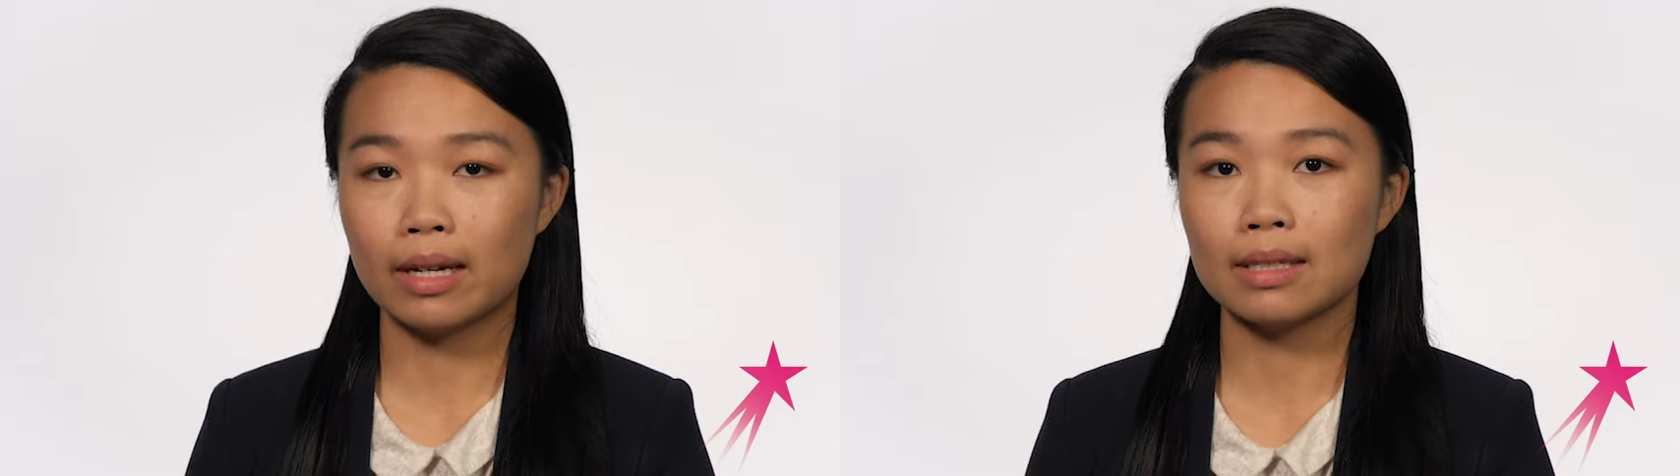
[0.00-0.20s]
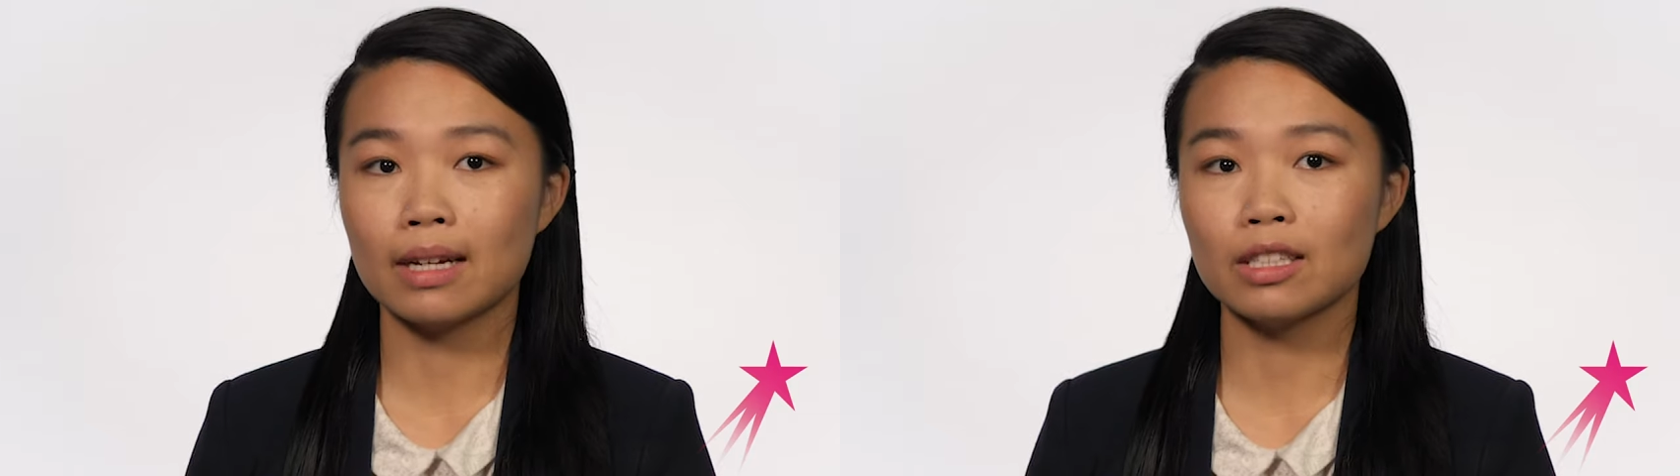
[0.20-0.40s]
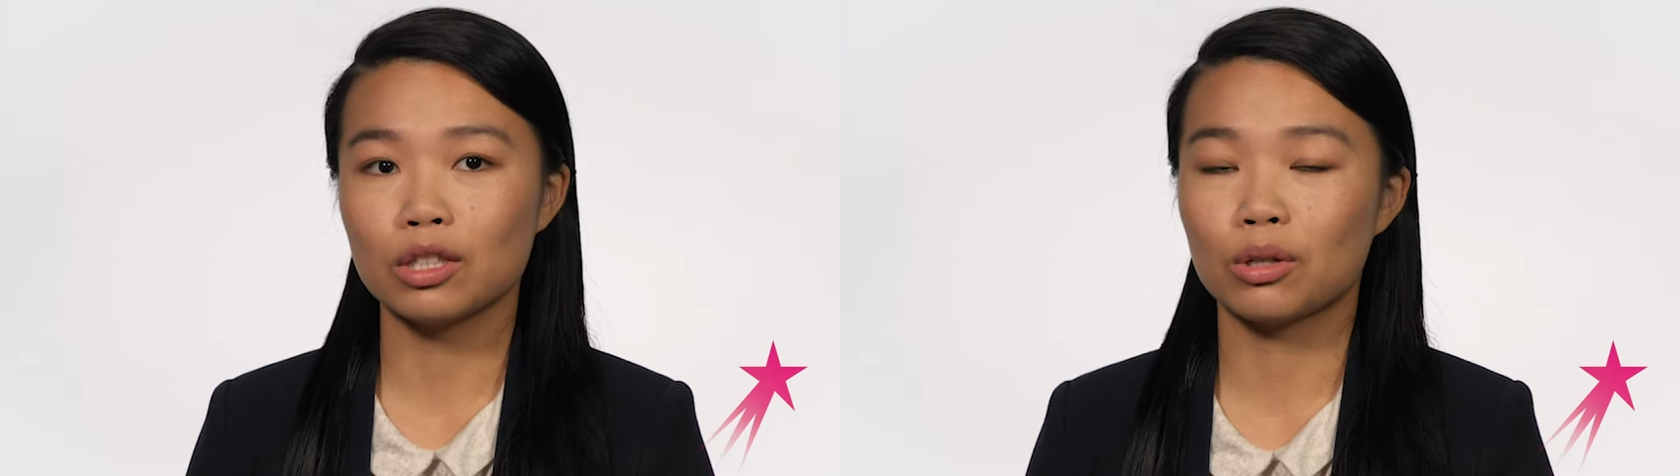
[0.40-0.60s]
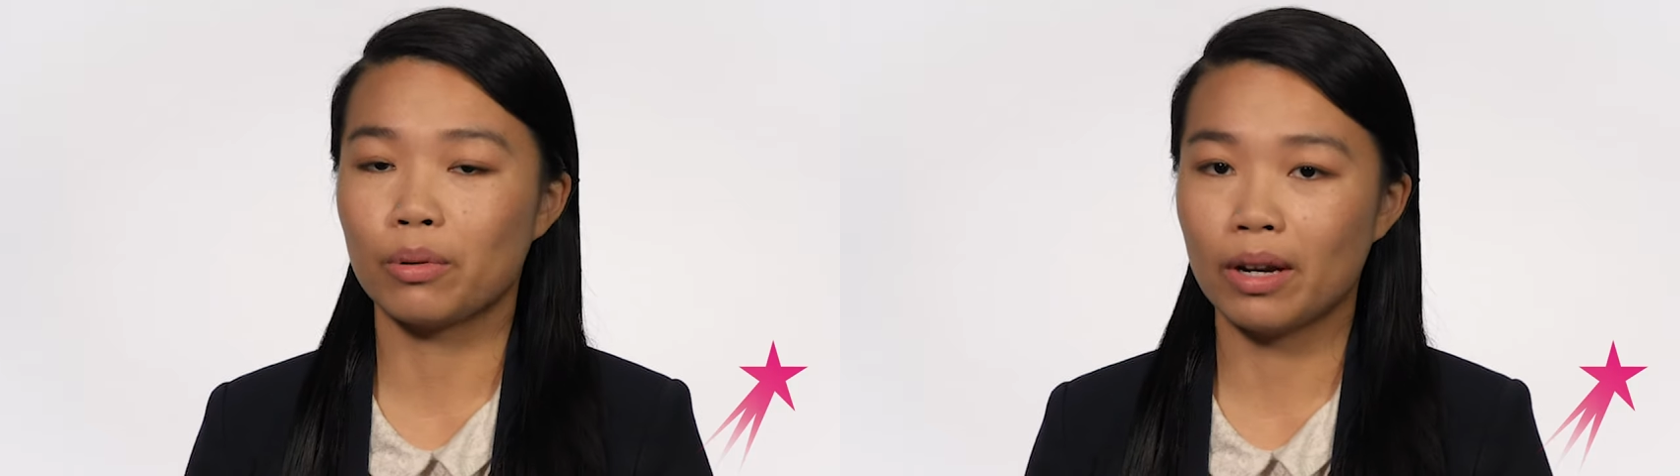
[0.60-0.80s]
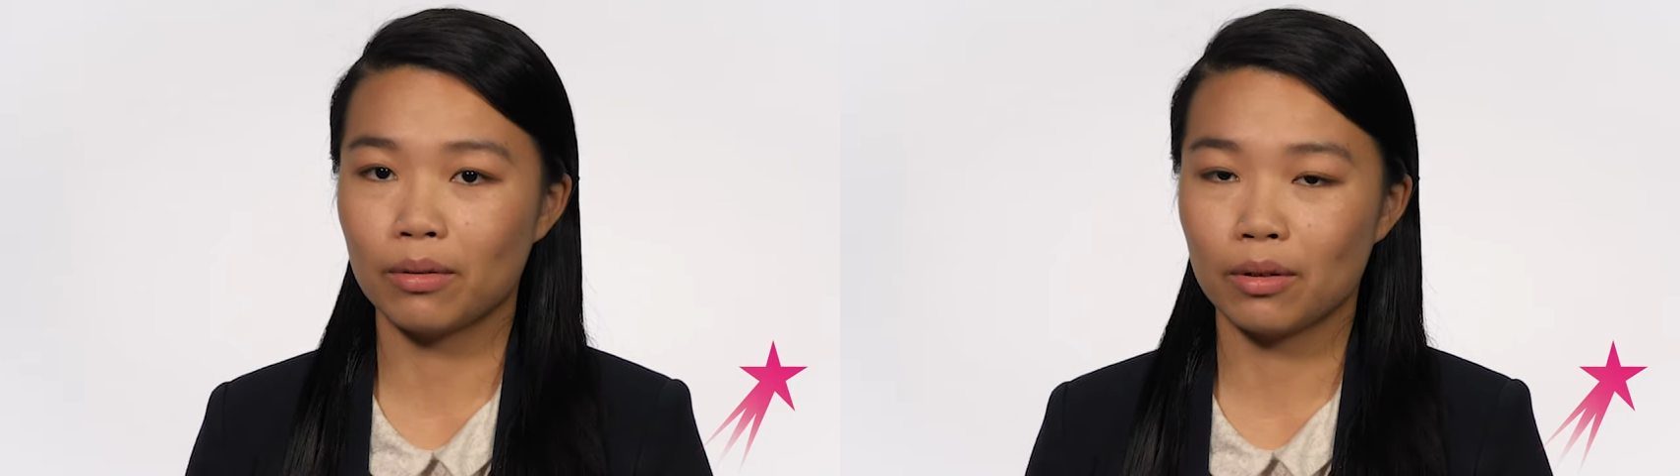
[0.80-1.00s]
data science is a
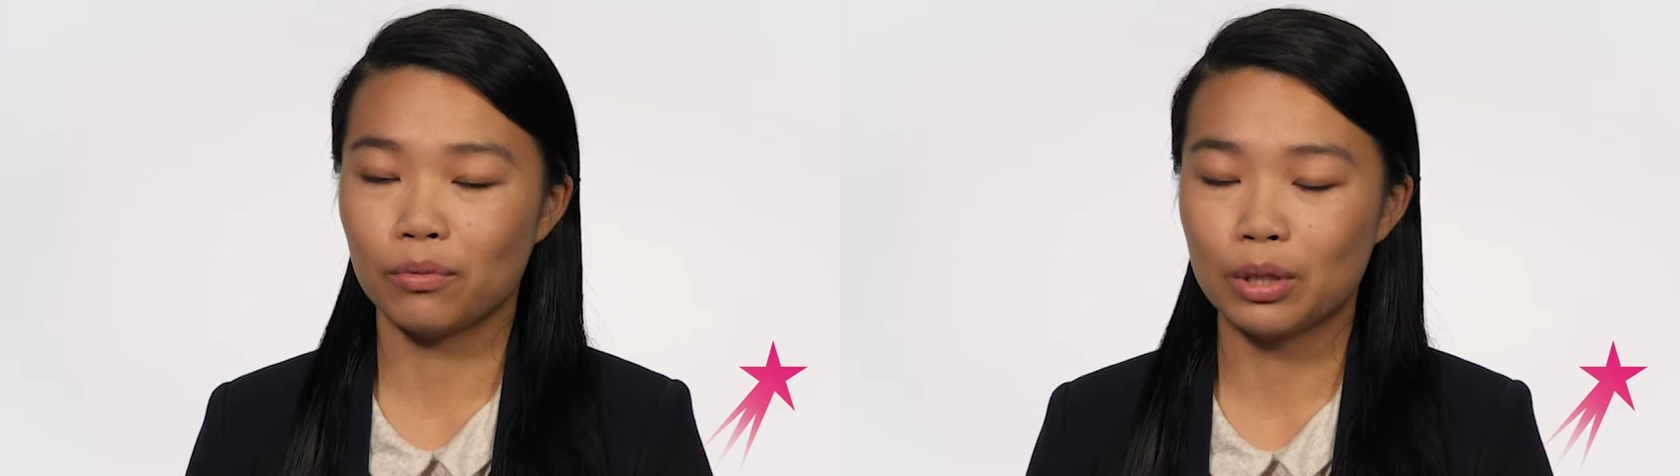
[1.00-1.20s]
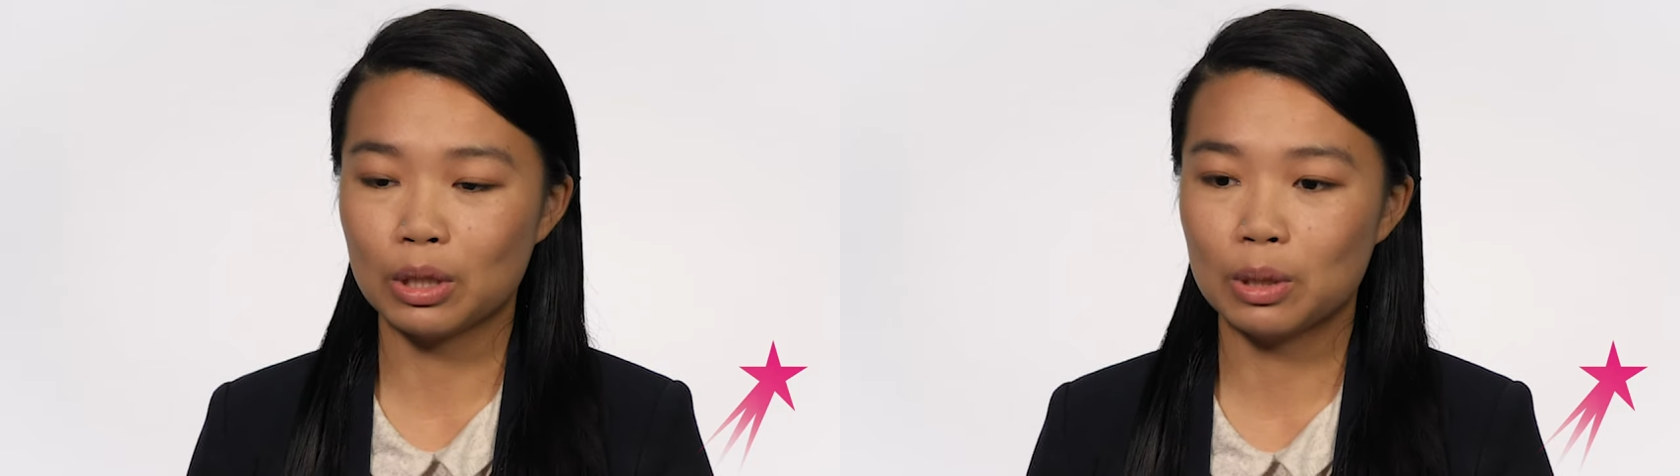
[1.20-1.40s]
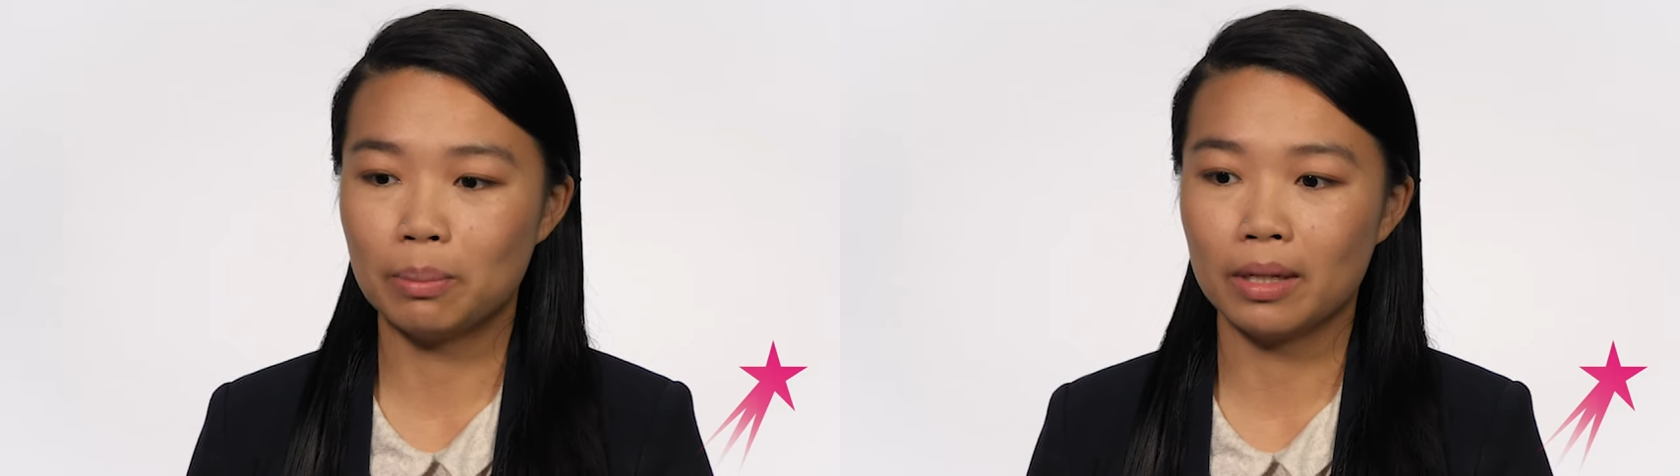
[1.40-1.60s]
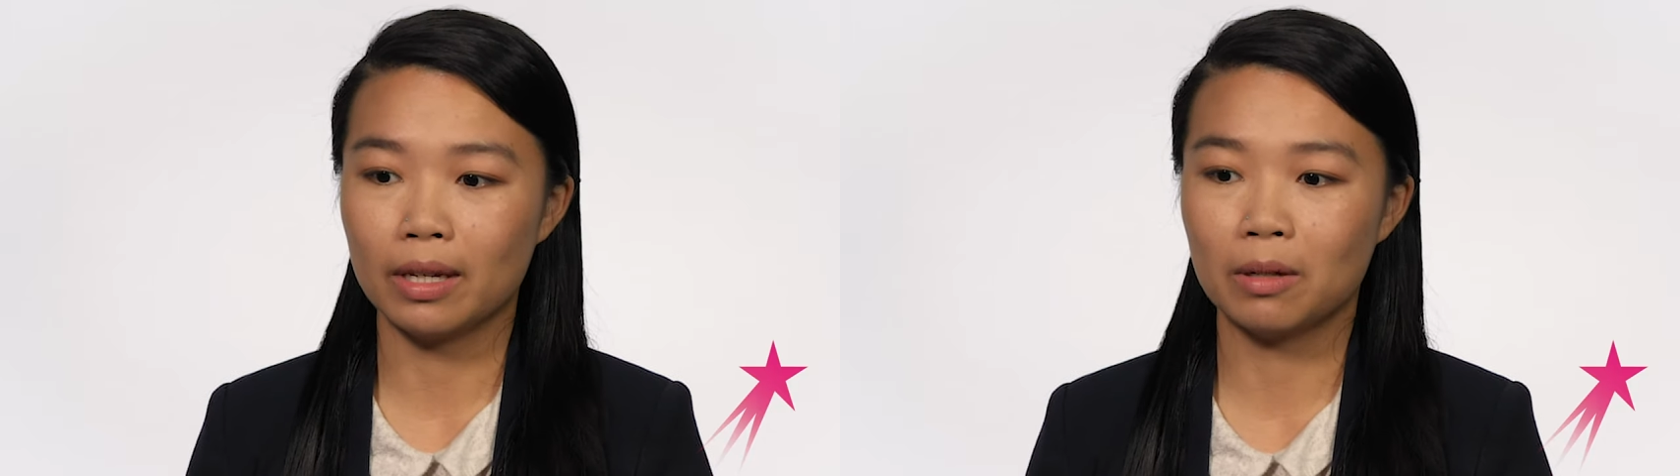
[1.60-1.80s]
great field to be